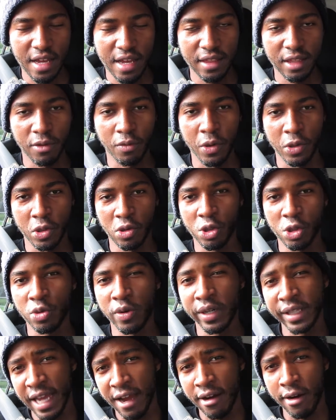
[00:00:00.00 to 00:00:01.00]
The results
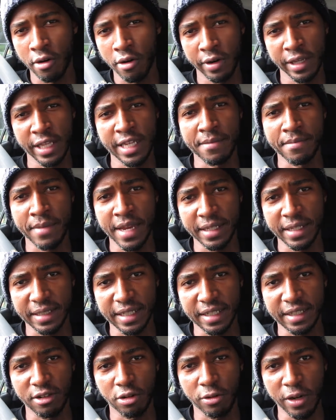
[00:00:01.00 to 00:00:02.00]
right now are already
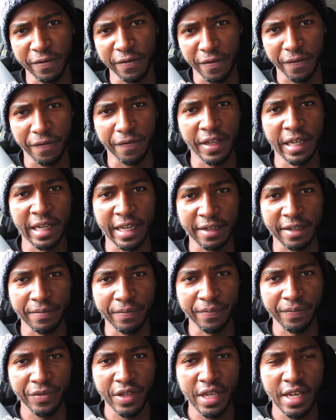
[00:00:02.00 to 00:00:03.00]
amazing. They're already fulfilling.
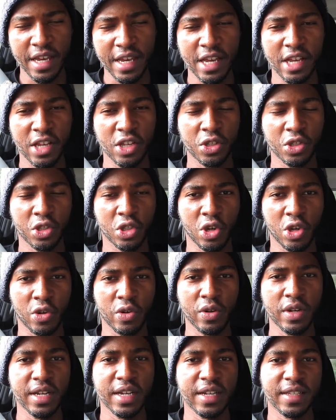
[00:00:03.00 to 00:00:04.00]
So
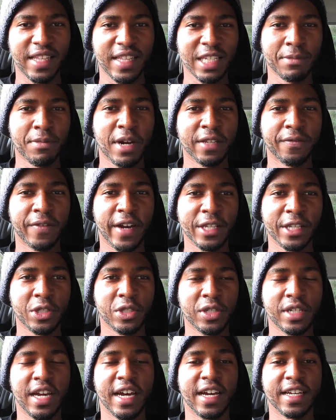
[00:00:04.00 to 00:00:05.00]
that's my advice
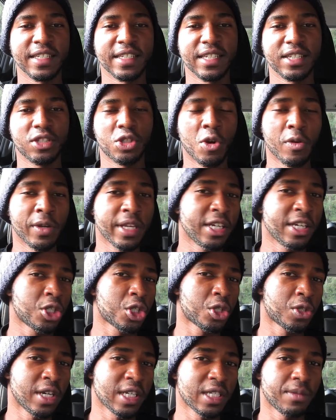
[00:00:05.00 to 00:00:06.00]
to you guys. Don't get
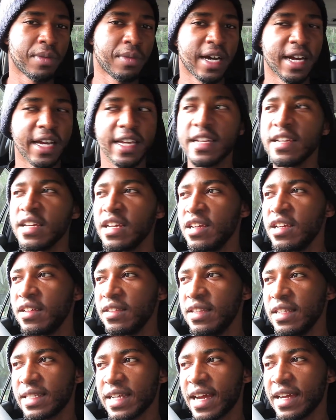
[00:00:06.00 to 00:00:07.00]
tricked by
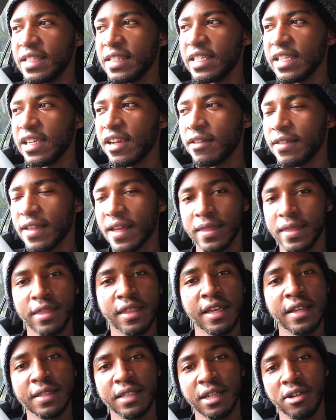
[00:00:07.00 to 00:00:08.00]
this idea that
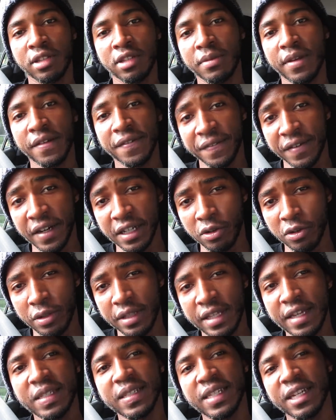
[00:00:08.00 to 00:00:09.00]
things are going to be fun or
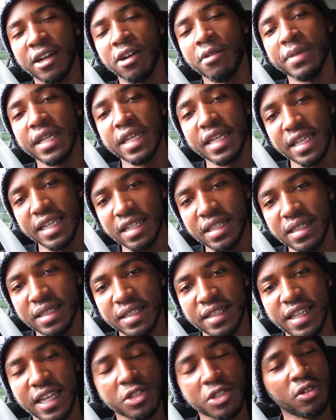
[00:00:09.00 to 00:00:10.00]
things are going to be easy.
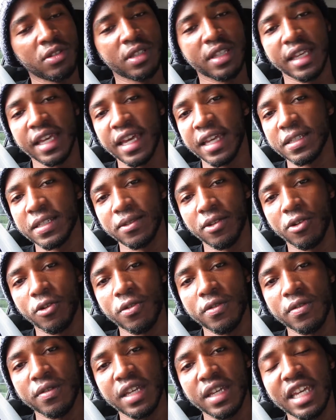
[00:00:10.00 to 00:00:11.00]
That's not the case at
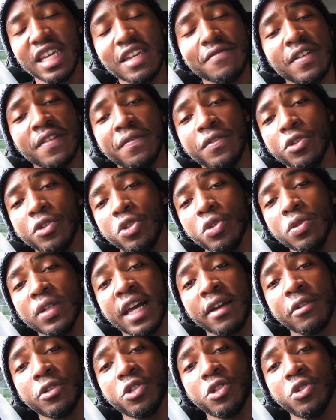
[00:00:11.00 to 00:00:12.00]
all. Even if you do
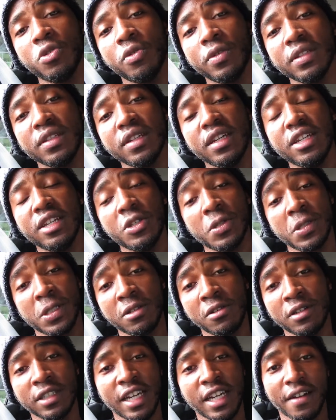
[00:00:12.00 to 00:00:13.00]
like what you're doing, you're
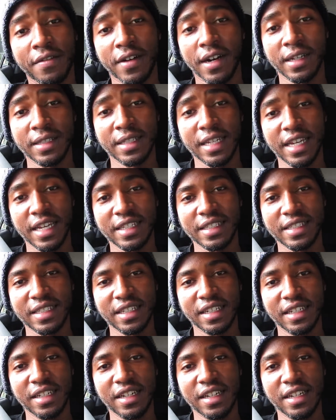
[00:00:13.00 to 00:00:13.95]
still going to have hard days.